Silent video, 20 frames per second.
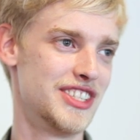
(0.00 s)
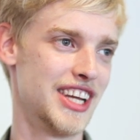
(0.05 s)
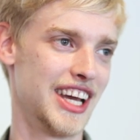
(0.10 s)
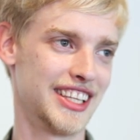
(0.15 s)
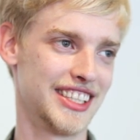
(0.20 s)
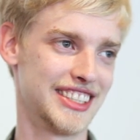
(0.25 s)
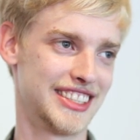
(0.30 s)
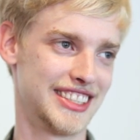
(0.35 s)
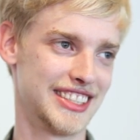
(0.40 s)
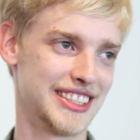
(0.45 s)

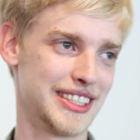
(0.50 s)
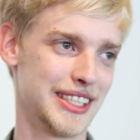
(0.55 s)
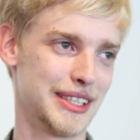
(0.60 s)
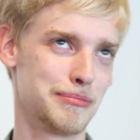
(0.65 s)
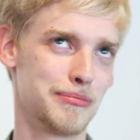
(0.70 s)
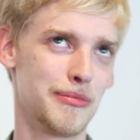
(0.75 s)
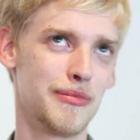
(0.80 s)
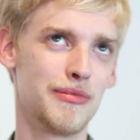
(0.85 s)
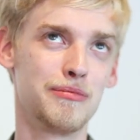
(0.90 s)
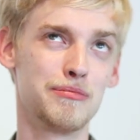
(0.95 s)
Jealous is
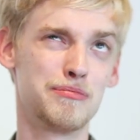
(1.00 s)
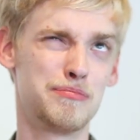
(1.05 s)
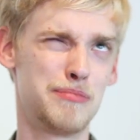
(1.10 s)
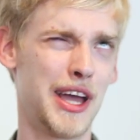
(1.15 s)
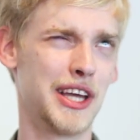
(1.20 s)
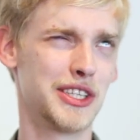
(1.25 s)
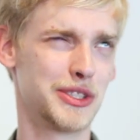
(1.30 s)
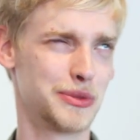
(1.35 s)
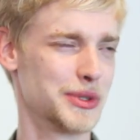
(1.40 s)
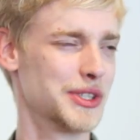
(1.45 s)
the...
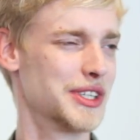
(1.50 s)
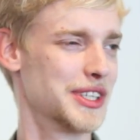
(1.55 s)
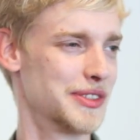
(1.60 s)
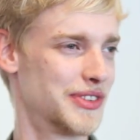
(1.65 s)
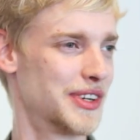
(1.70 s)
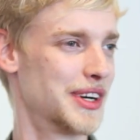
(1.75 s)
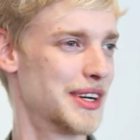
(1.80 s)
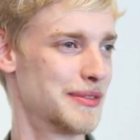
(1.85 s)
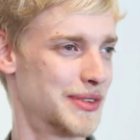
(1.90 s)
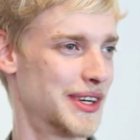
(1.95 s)
best word
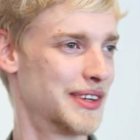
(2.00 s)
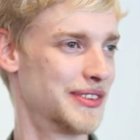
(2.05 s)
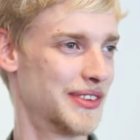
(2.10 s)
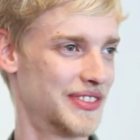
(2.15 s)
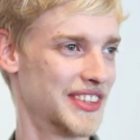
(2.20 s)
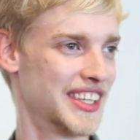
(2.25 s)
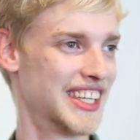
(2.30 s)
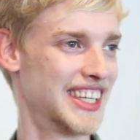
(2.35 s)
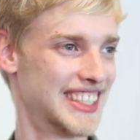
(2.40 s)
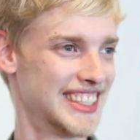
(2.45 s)
for it,
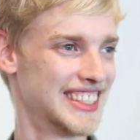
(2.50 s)
probably.